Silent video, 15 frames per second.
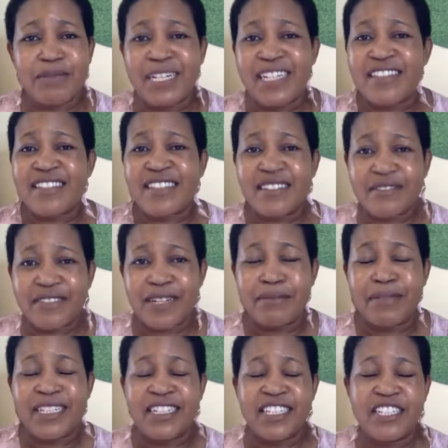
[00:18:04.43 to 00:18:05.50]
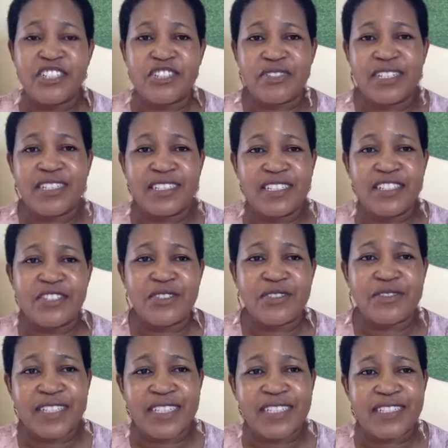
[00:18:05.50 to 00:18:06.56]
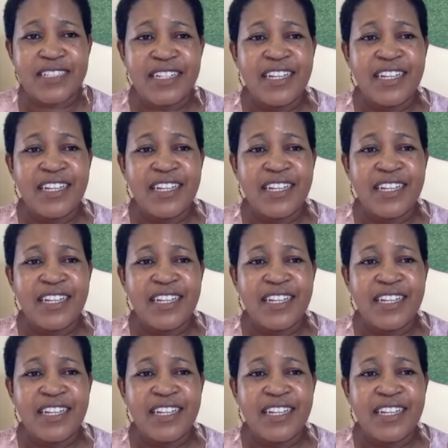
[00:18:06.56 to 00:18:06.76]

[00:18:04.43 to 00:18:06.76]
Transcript: Myself, I'm a natural introvert.